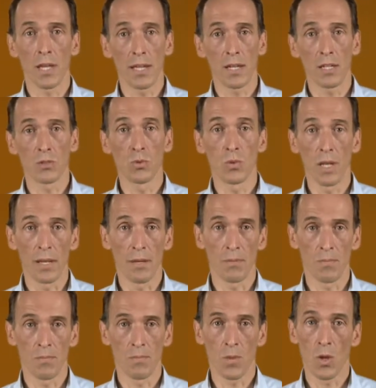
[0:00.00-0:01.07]
first stage
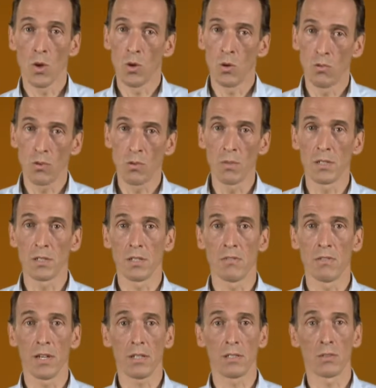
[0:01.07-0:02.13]
involves curdling the
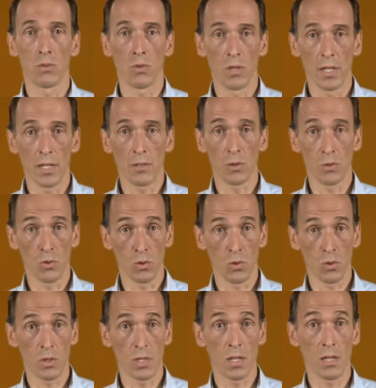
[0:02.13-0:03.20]
milk.
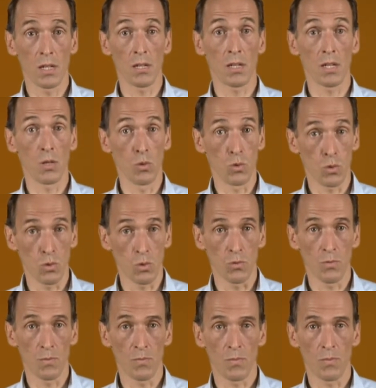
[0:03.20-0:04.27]
The cheesemaker pours the
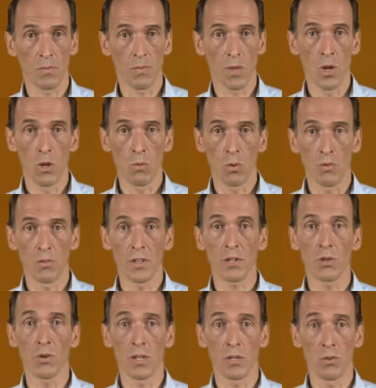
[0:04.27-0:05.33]
milk into a
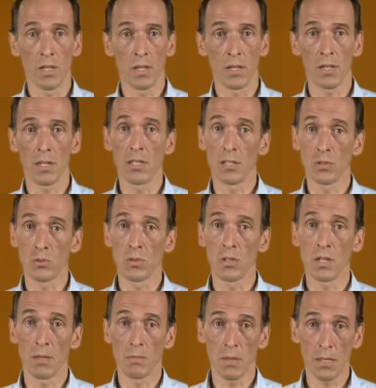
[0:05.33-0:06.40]
cauldron and warms it.
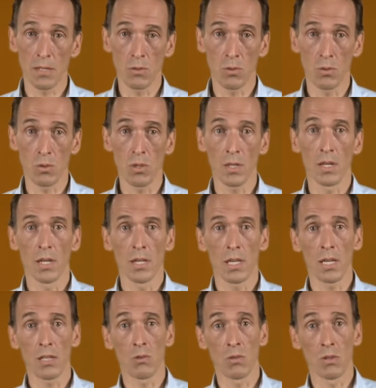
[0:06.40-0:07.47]
Milk is
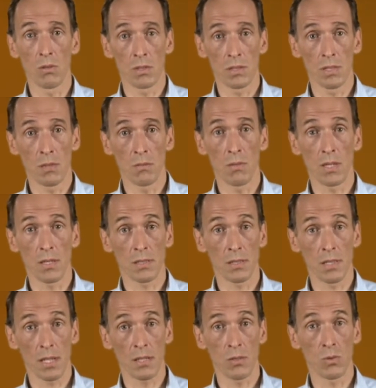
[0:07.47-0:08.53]
coagulated by adding
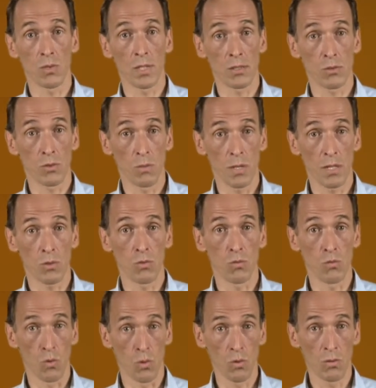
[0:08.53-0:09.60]
lactic bacteria
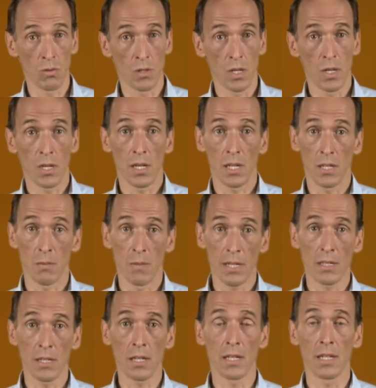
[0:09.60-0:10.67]
and rennet, which is
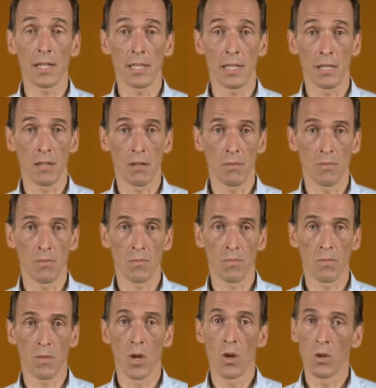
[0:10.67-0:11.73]
an enzyme
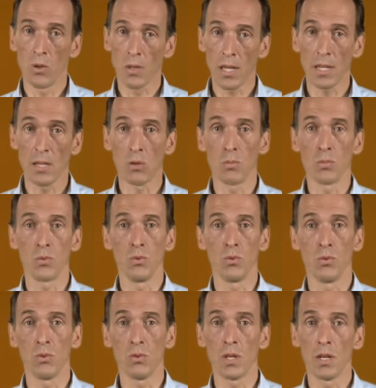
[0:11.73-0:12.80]
extracted from a calf's
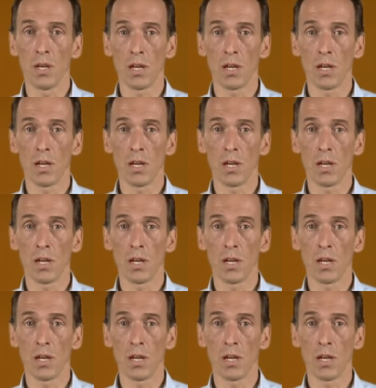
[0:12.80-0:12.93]
stomach.